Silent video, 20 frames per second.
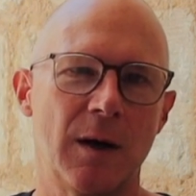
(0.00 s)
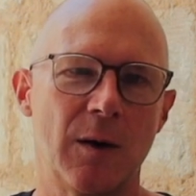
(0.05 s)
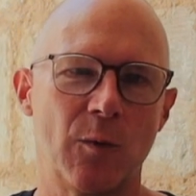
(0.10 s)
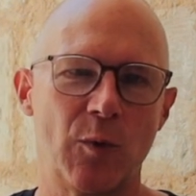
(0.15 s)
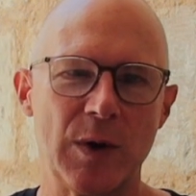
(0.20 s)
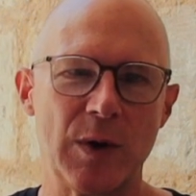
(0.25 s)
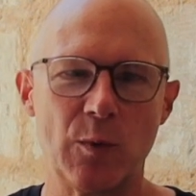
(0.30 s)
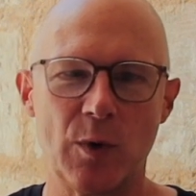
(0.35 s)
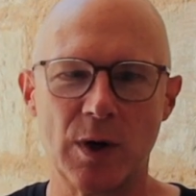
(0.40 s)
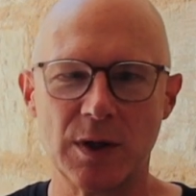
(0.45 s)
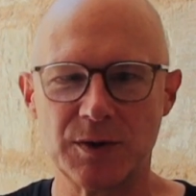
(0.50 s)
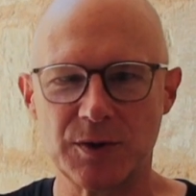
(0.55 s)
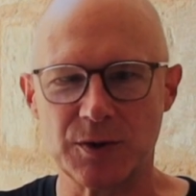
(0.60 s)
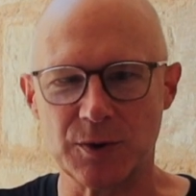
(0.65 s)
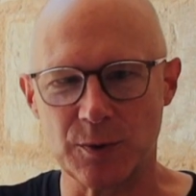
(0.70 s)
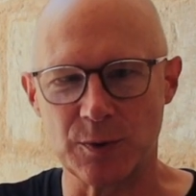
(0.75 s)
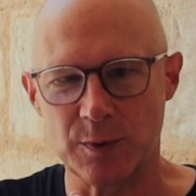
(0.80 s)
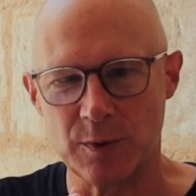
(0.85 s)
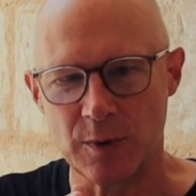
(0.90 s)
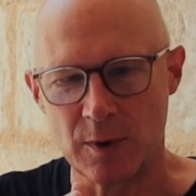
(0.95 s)
We want
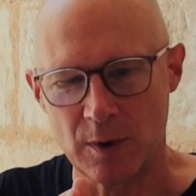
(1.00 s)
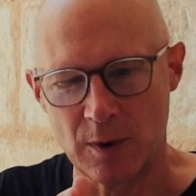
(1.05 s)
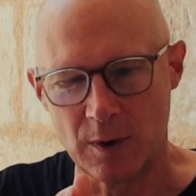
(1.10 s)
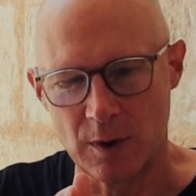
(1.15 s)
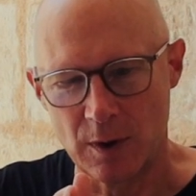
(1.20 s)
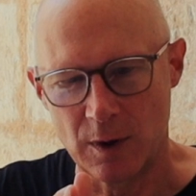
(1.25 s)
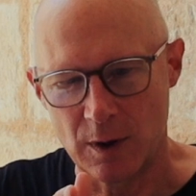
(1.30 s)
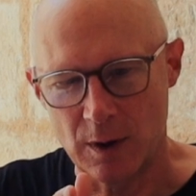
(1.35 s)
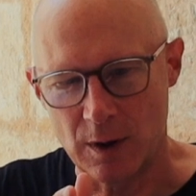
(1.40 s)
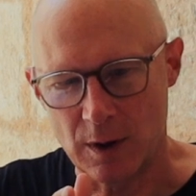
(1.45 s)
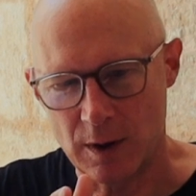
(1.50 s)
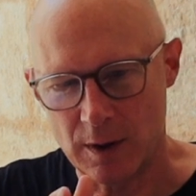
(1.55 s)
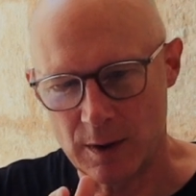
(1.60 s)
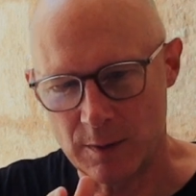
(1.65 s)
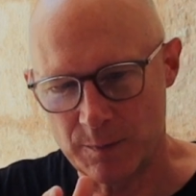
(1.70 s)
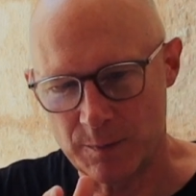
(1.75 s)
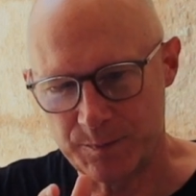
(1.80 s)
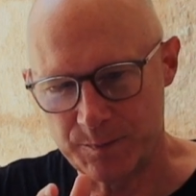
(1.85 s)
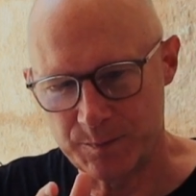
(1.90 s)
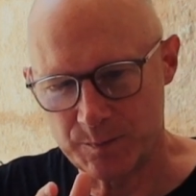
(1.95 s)
to
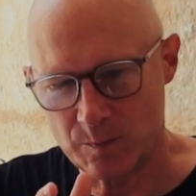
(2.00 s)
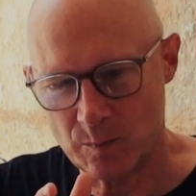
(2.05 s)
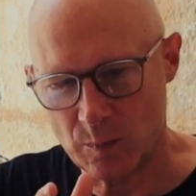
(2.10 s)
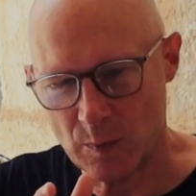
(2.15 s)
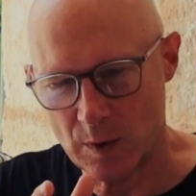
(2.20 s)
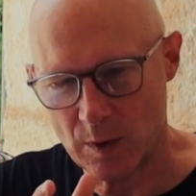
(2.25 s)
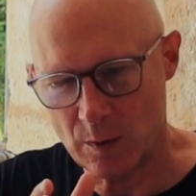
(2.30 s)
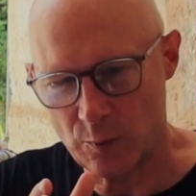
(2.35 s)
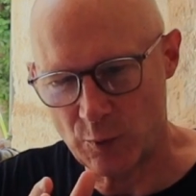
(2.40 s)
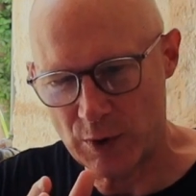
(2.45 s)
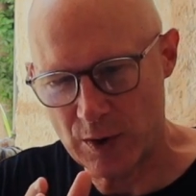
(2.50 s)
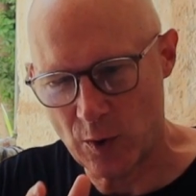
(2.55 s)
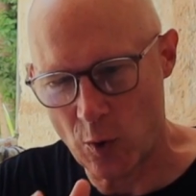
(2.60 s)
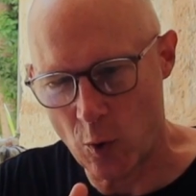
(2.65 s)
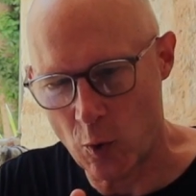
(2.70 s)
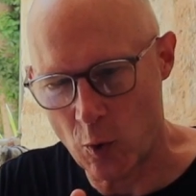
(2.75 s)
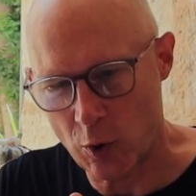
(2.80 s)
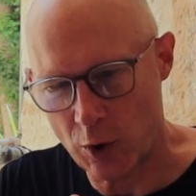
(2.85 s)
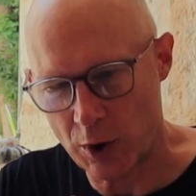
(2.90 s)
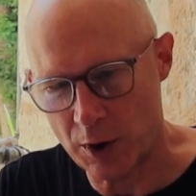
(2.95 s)

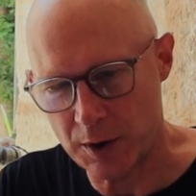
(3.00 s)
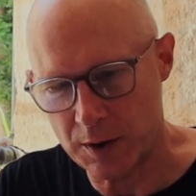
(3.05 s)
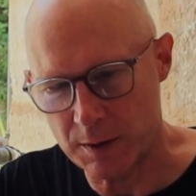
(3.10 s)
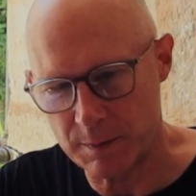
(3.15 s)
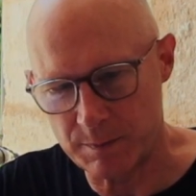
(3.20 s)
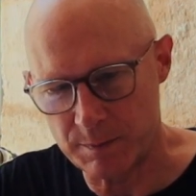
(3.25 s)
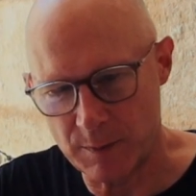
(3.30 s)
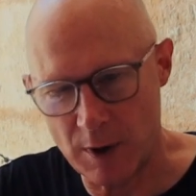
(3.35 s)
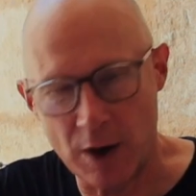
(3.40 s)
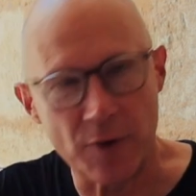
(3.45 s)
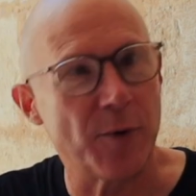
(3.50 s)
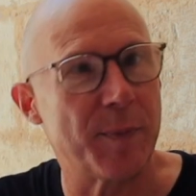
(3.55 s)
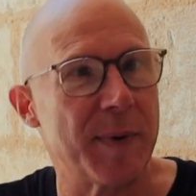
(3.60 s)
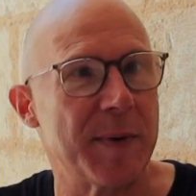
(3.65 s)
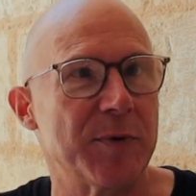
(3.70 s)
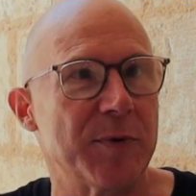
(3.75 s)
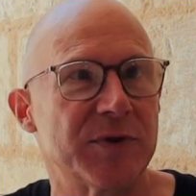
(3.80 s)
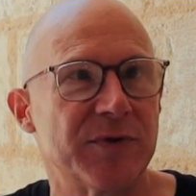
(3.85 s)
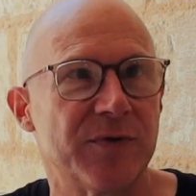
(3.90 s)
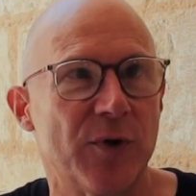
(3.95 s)
record other
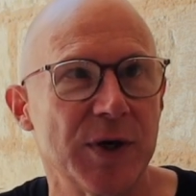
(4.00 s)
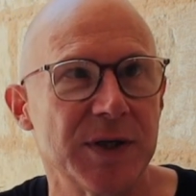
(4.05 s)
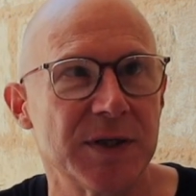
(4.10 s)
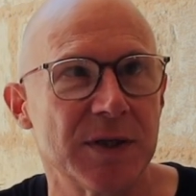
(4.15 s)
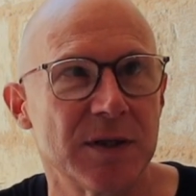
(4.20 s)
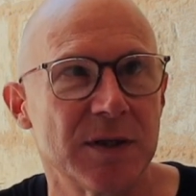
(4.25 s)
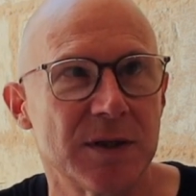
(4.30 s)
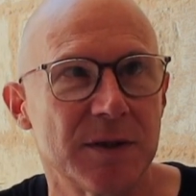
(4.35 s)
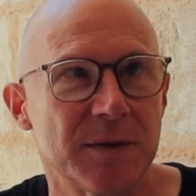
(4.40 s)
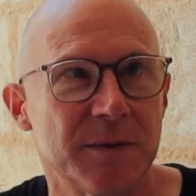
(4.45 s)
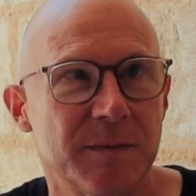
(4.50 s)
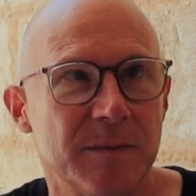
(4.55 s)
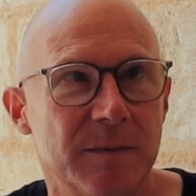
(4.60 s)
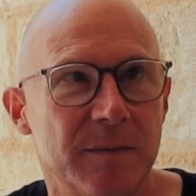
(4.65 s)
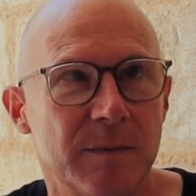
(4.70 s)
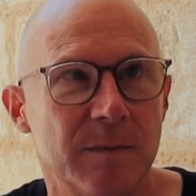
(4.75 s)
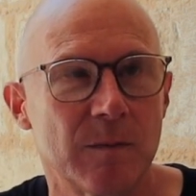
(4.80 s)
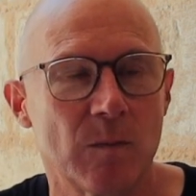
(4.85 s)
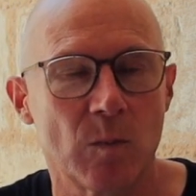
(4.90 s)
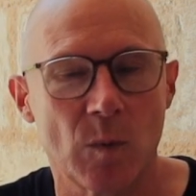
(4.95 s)
people's voices.
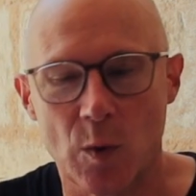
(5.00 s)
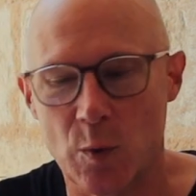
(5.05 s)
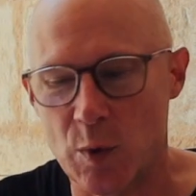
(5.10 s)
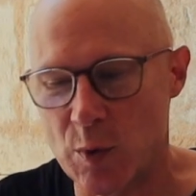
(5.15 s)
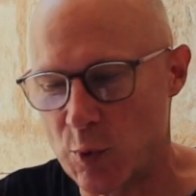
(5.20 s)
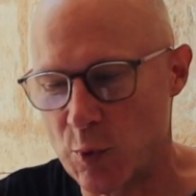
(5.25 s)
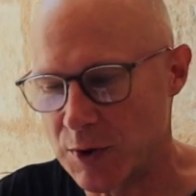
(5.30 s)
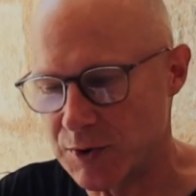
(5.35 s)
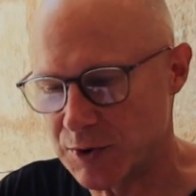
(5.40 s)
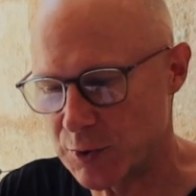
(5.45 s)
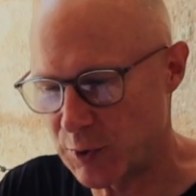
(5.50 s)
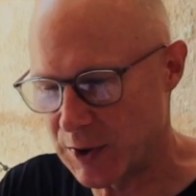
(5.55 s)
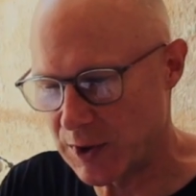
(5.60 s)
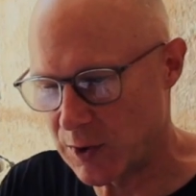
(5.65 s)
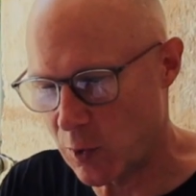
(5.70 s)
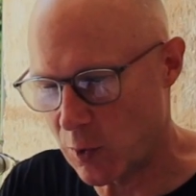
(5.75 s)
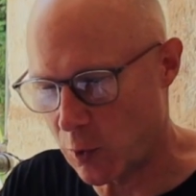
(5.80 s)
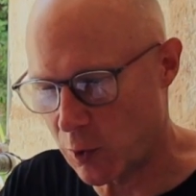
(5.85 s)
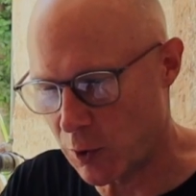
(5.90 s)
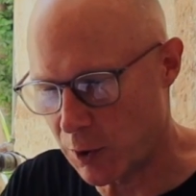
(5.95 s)
We want to
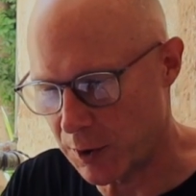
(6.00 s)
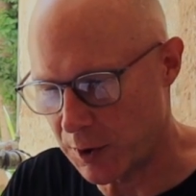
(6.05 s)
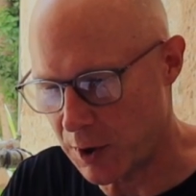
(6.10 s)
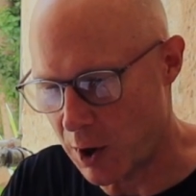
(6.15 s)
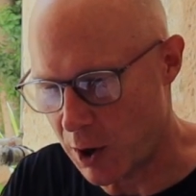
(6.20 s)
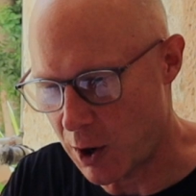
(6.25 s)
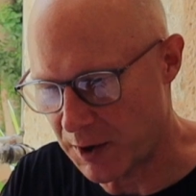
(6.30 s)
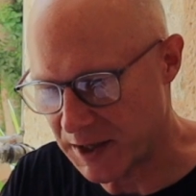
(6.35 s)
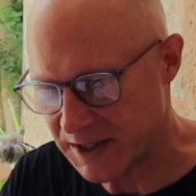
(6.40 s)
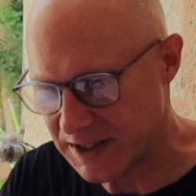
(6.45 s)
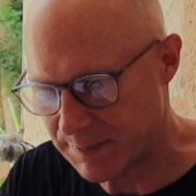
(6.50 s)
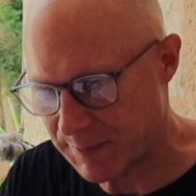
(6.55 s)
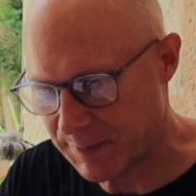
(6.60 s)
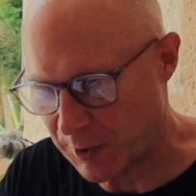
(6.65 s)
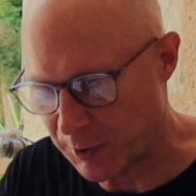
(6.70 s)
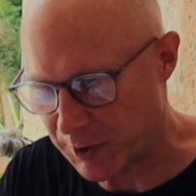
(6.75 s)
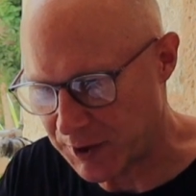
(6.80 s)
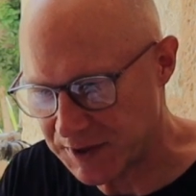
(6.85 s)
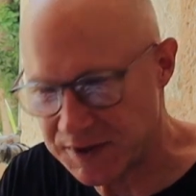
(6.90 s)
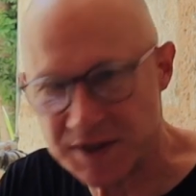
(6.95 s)
record our
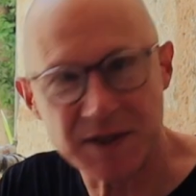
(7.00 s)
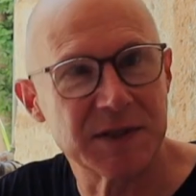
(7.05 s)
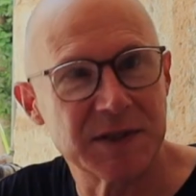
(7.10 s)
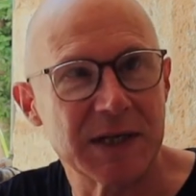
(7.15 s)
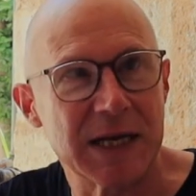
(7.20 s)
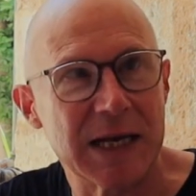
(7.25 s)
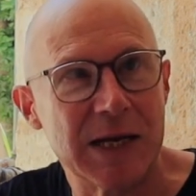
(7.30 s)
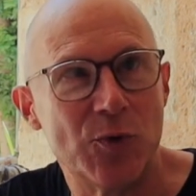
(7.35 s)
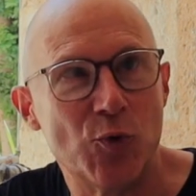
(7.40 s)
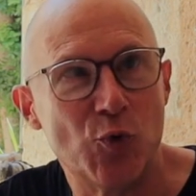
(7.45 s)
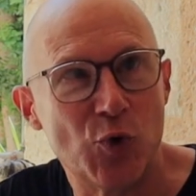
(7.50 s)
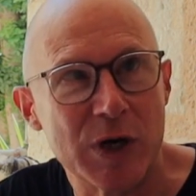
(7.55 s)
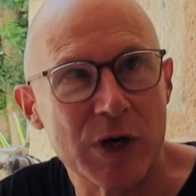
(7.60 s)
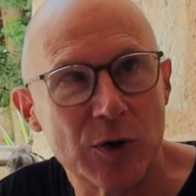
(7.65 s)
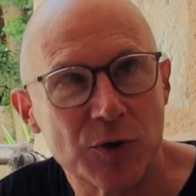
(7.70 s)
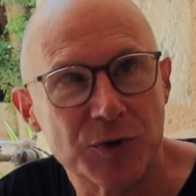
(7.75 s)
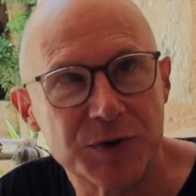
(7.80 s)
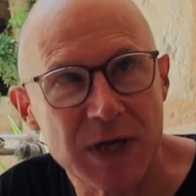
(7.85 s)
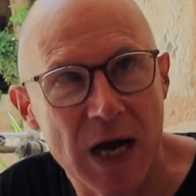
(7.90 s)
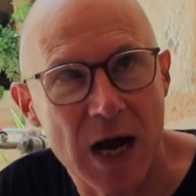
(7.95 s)
experiences in
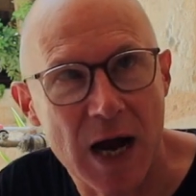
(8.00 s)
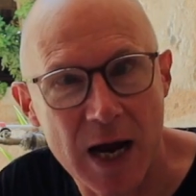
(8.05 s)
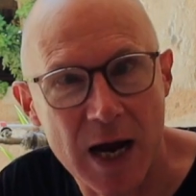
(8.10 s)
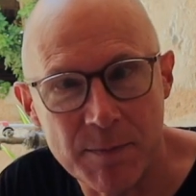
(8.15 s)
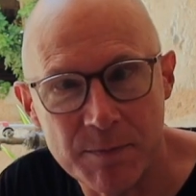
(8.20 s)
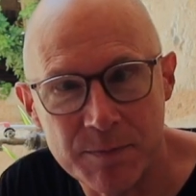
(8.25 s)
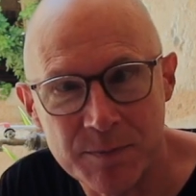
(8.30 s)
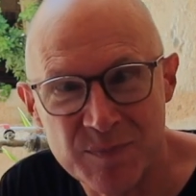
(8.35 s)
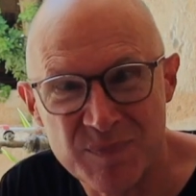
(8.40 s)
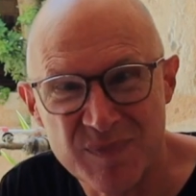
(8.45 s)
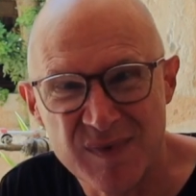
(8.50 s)
real time.